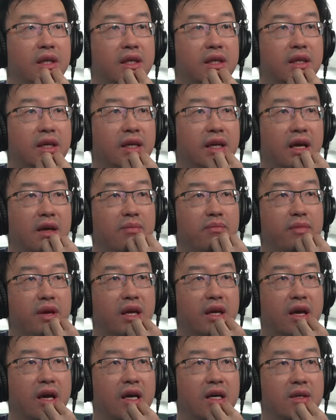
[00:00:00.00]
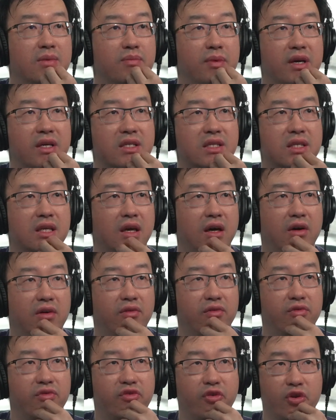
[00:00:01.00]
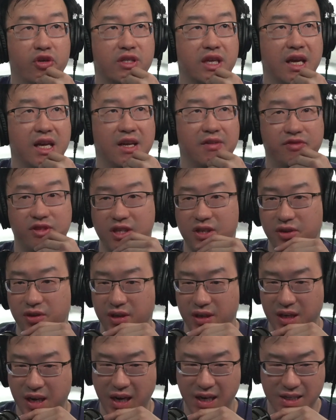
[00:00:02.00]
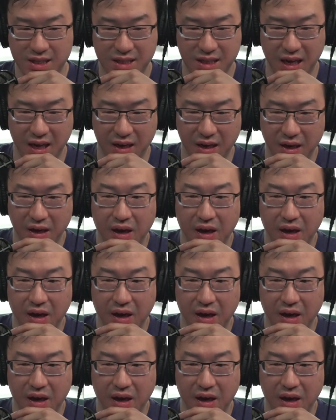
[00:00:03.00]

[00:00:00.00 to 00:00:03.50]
Can I make myself first NFT on Cardstack?